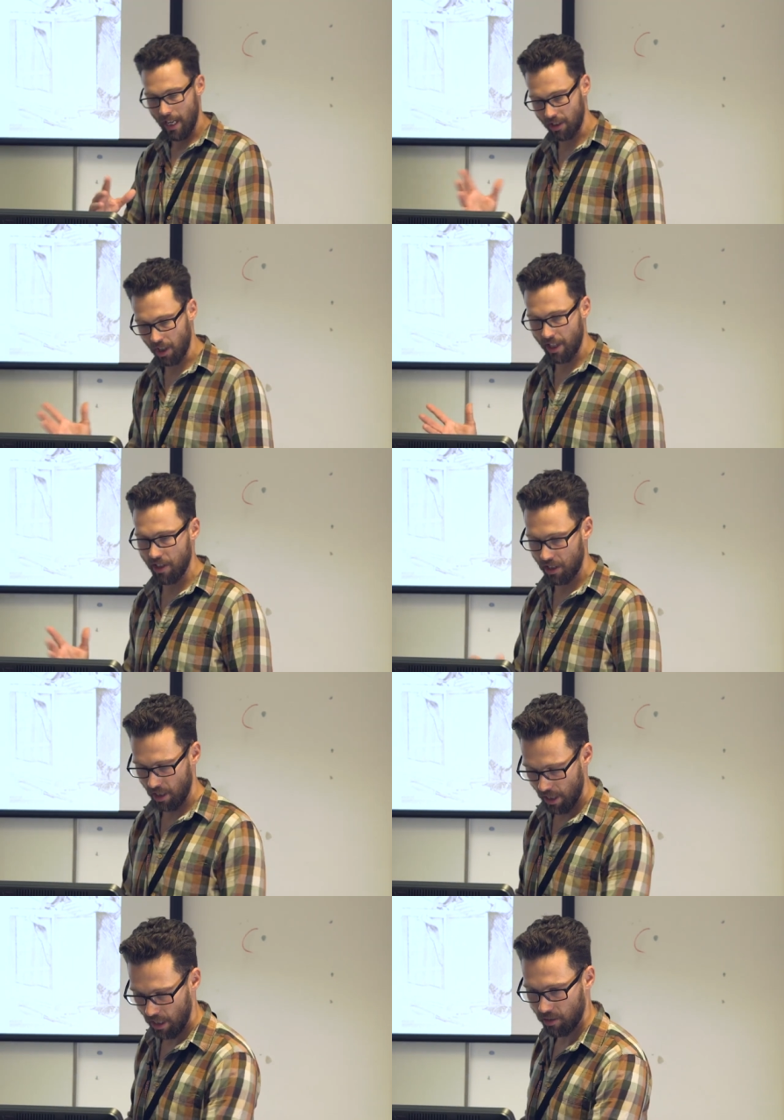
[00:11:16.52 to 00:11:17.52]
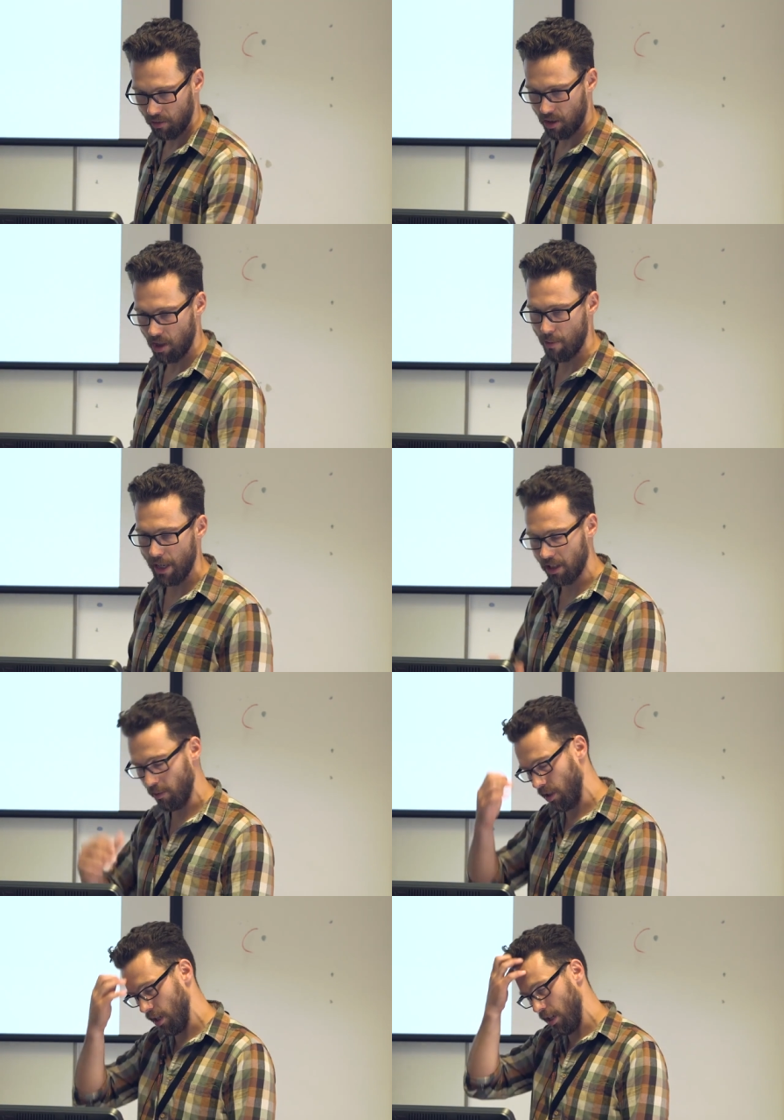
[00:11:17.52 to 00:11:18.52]
And so there is, I'll go back
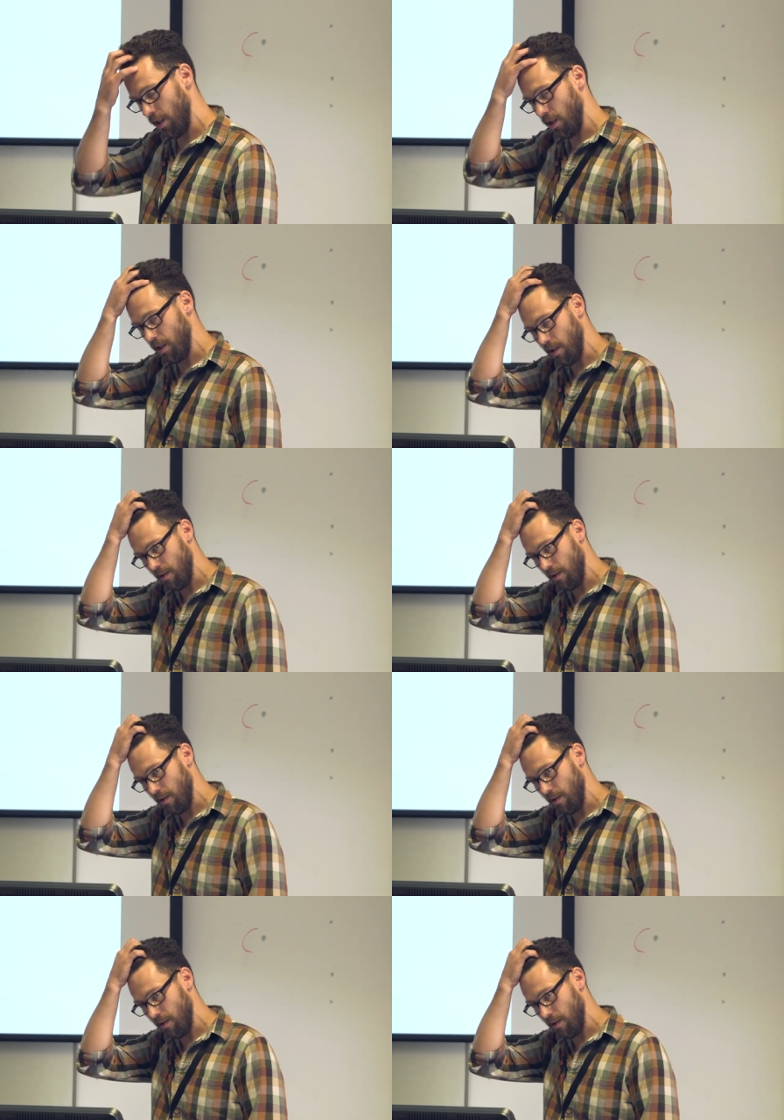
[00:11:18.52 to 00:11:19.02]
so I don't